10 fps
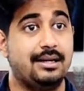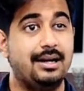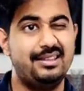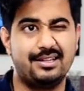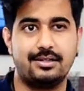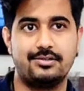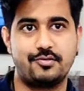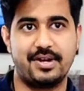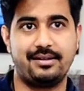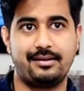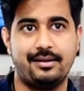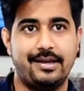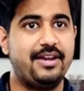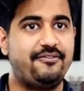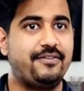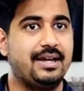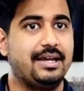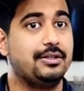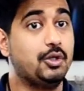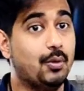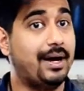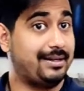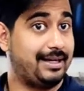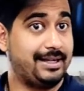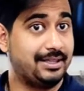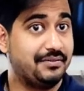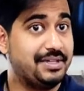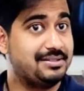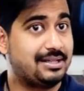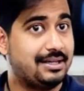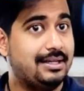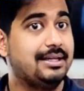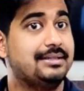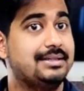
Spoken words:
A little trick, if you are getting the visa,